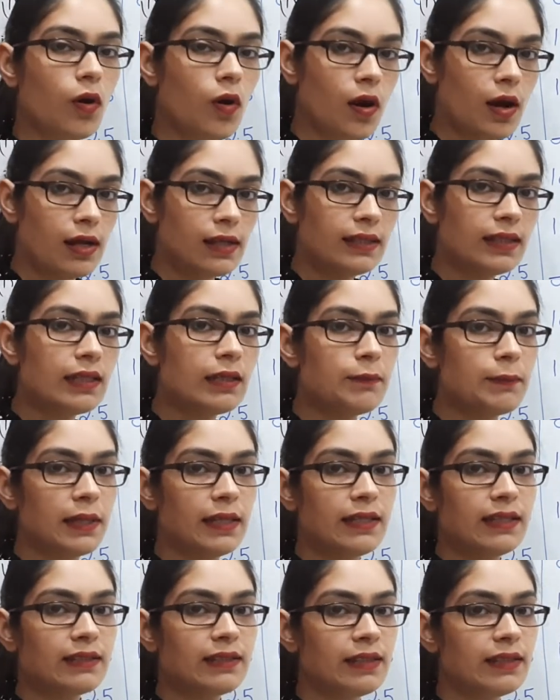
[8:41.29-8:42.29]
All the
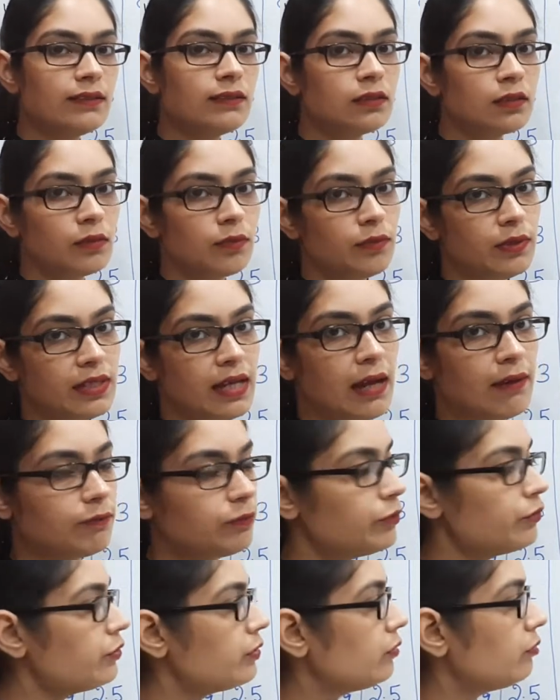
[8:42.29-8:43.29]
remaining things we
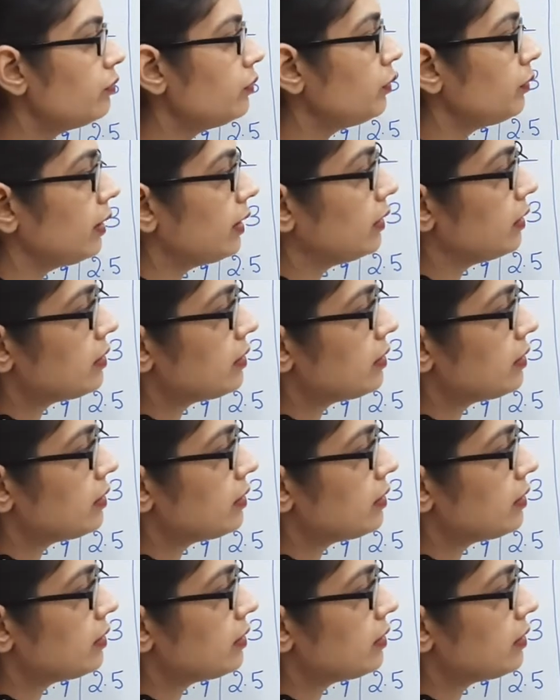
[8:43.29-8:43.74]
have to shift to other